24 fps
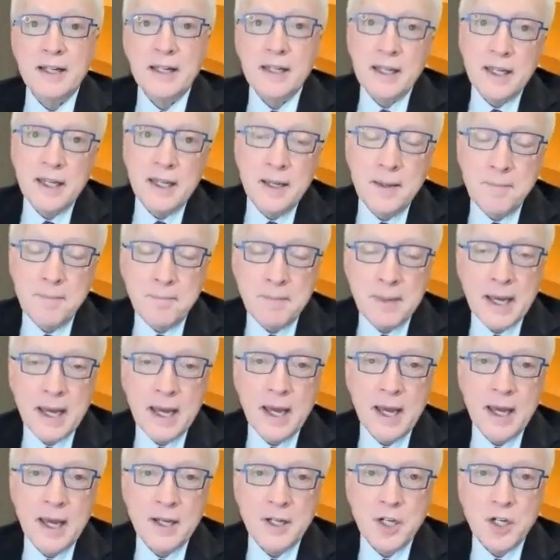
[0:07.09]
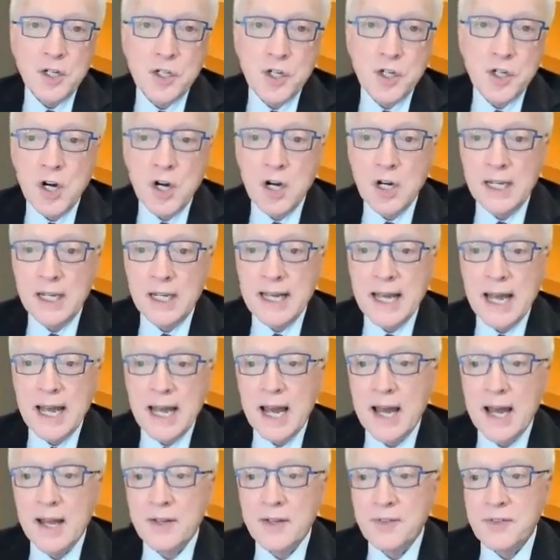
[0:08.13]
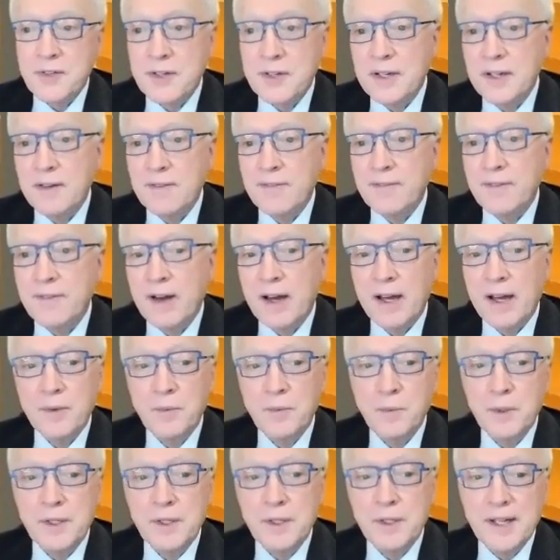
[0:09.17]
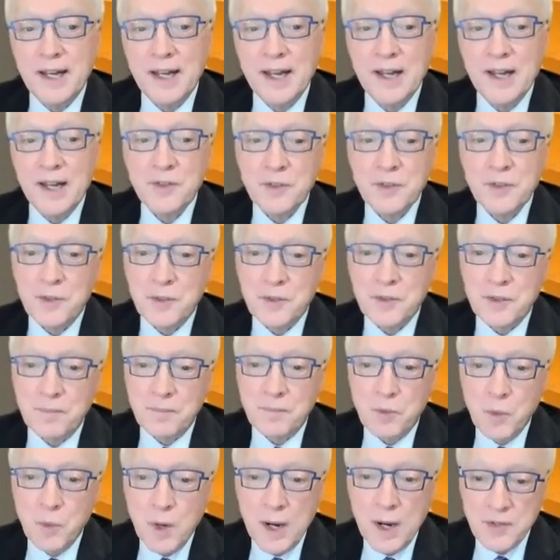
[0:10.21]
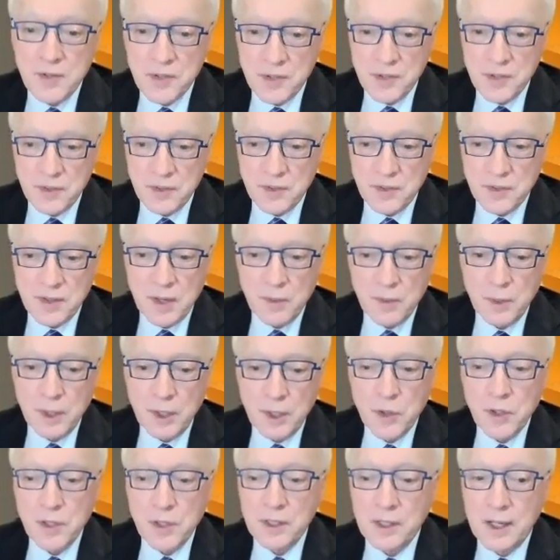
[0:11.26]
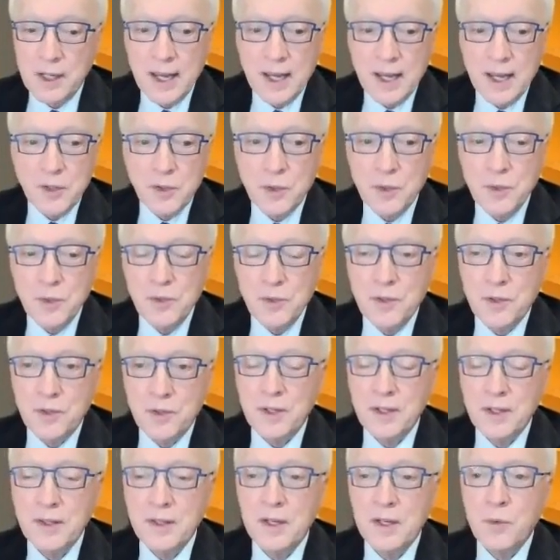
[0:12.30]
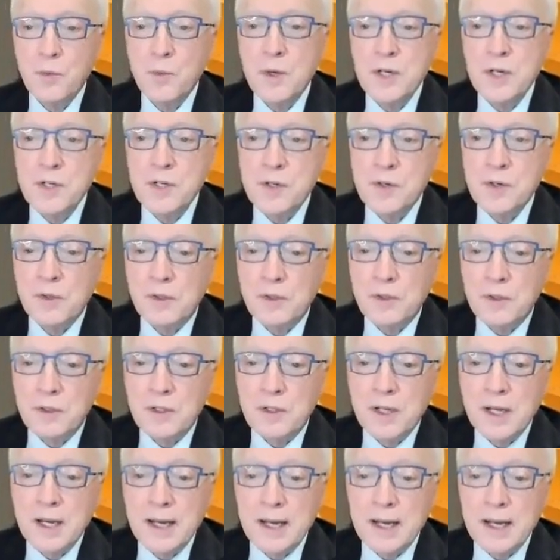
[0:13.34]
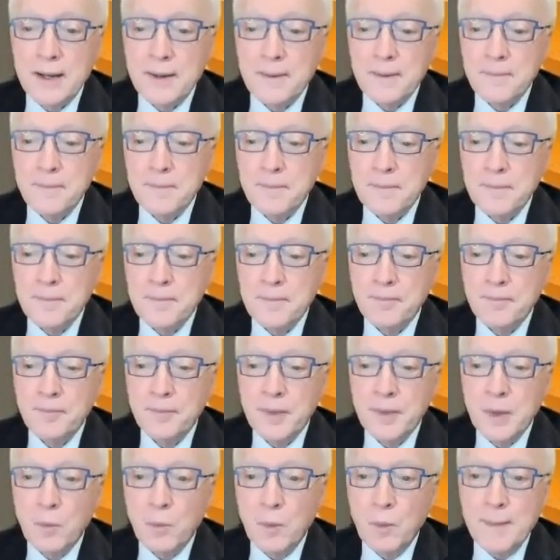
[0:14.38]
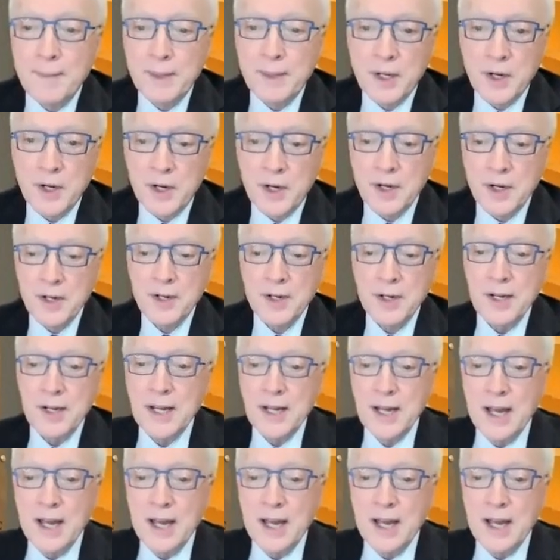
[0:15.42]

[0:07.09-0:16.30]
Kim and Charlie asked if I would answer some questions that we couldn't get to during the original webinar.